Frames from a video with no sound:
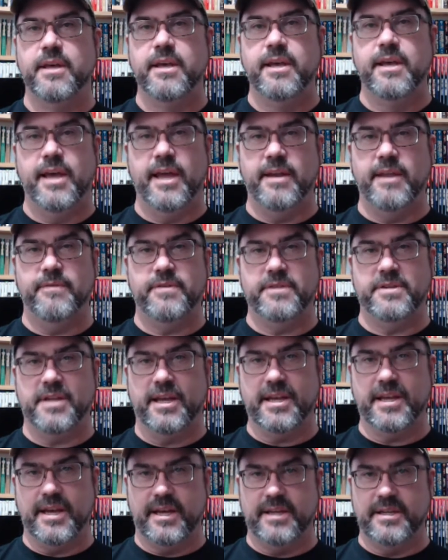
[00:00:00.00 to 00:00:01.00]
And if it's like
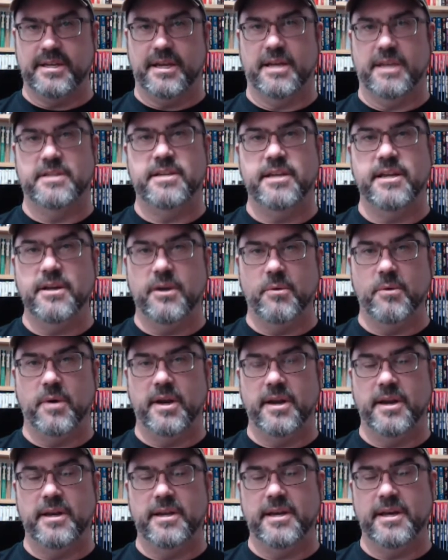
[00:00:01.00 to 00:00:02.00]
a single one
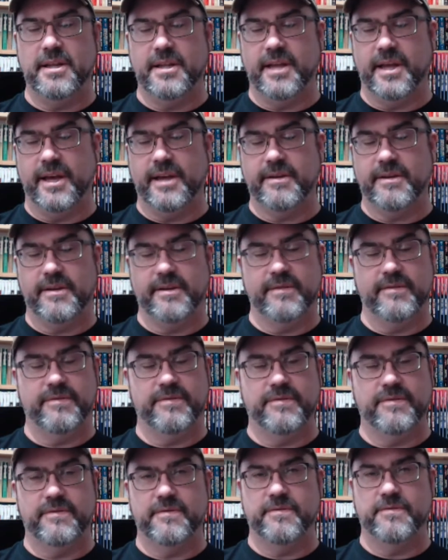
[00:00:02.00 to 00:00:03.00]
and done, like
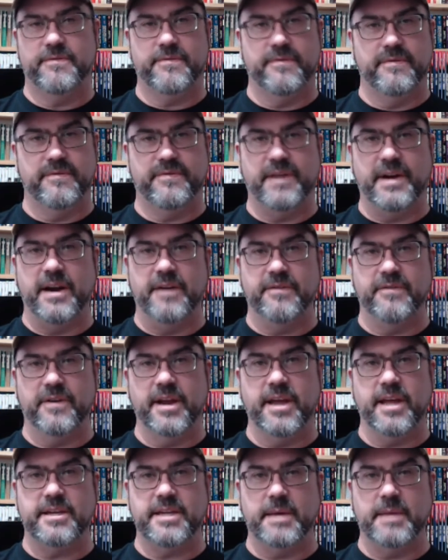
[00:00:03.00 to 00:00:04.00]
fire and
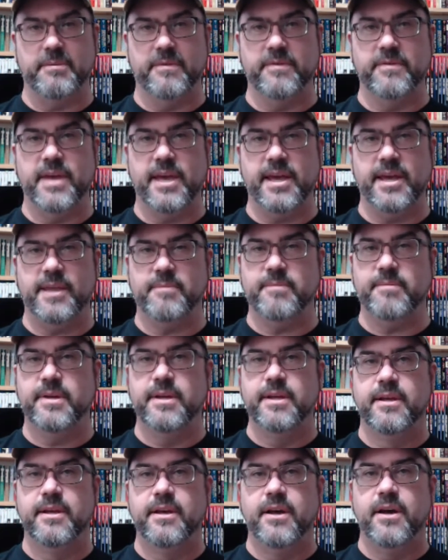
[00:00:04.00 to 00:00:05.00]
forget type of game,
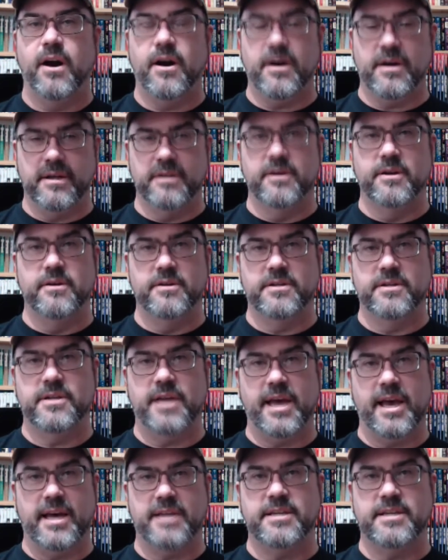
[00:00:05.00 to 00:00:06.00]
all those
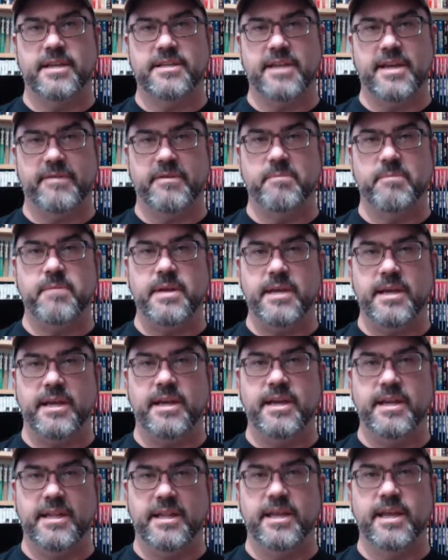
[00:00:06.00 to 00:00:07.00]
assets have to be
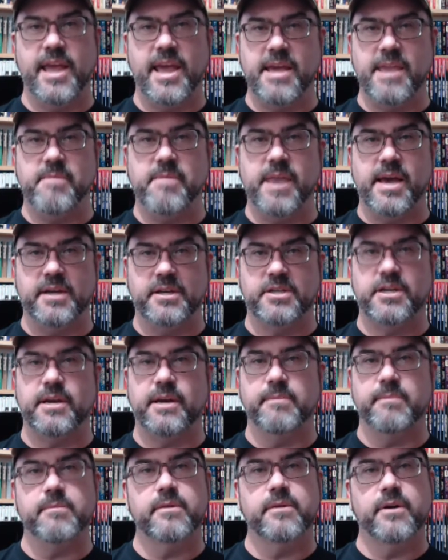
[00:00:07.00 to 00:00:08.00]
in the game at ship,
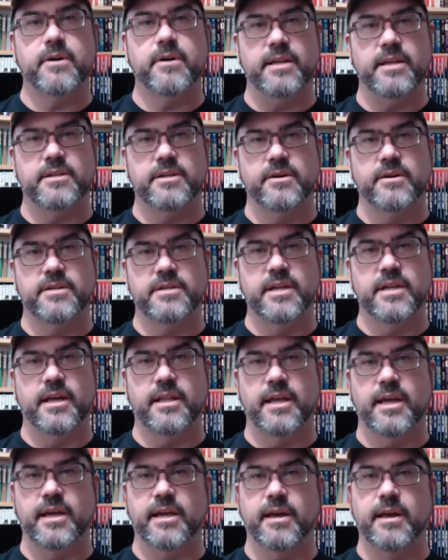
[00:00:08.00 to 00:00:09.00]
right? So it's
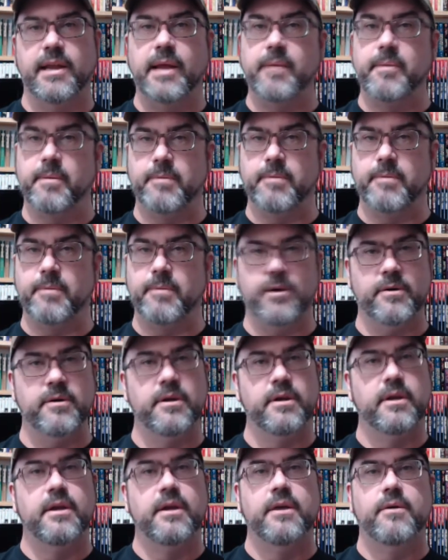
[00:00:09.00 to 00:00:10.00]
not like an
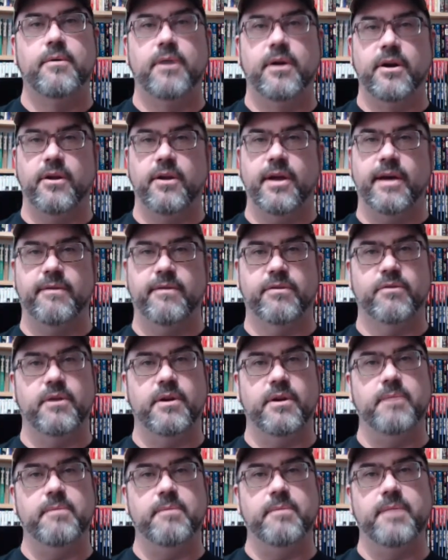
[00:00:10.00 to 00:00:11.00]
MMO where you
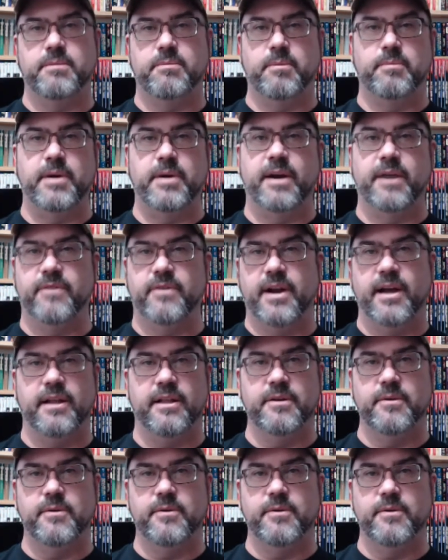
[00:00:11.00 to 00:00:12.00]
have 3 months to prepare
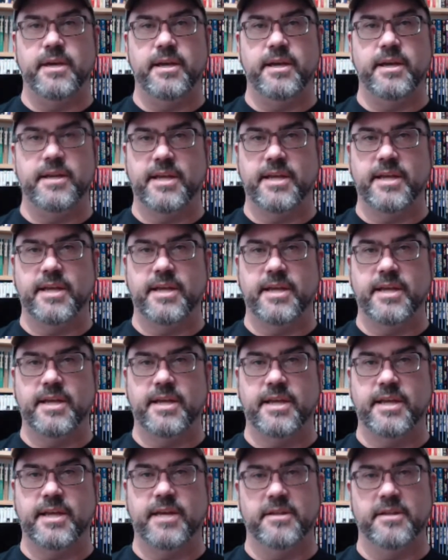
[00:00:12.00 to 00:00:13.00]
for Halloween to get
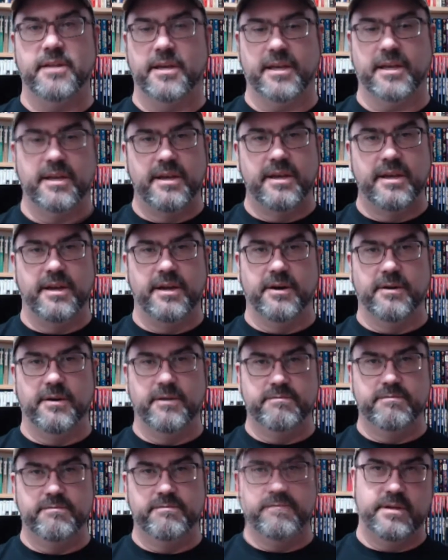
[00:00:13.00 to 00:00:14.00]
all the, you
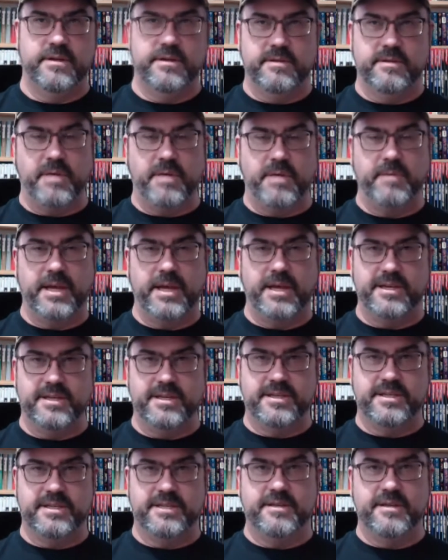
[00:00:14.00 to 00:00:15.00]
know,
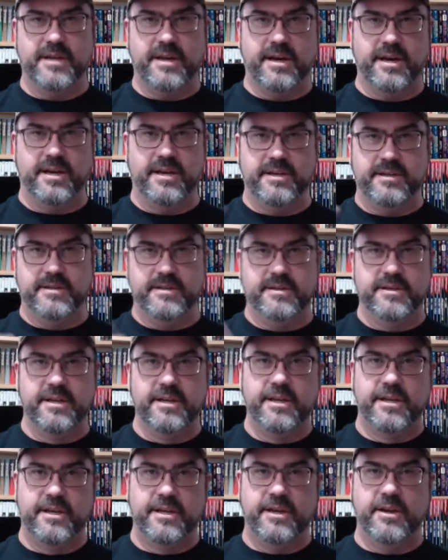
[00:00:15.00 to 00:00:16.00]
pumpkins on,
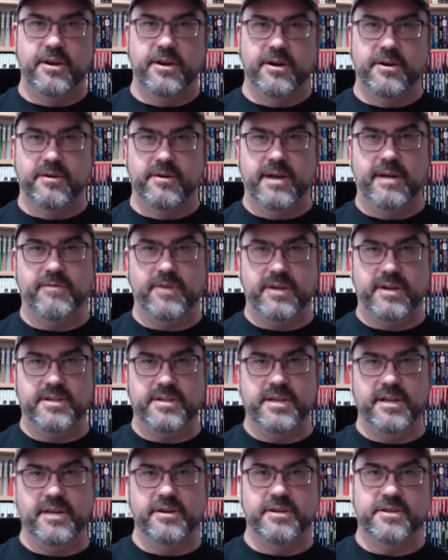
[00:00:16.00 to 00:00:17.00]
you know, every
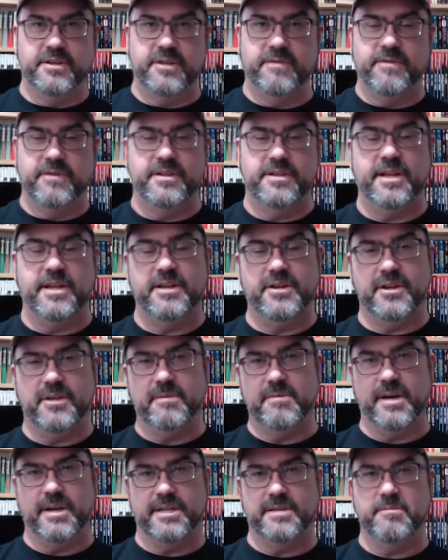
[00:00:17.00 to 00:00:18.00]
single surface that you could
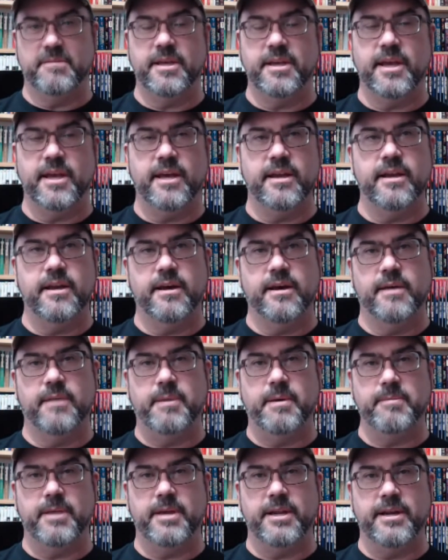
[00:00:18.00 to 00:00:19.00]
possibly get a
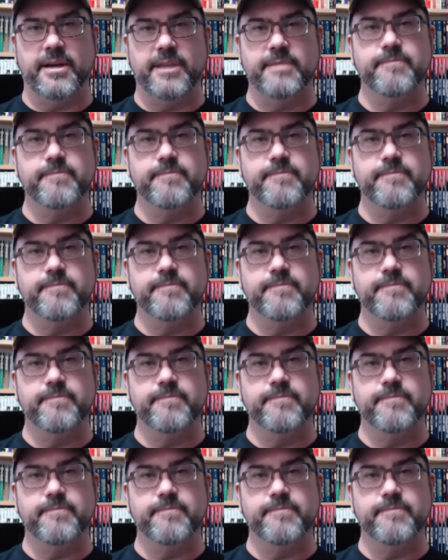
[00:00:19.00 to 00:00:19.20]
pumpkin on.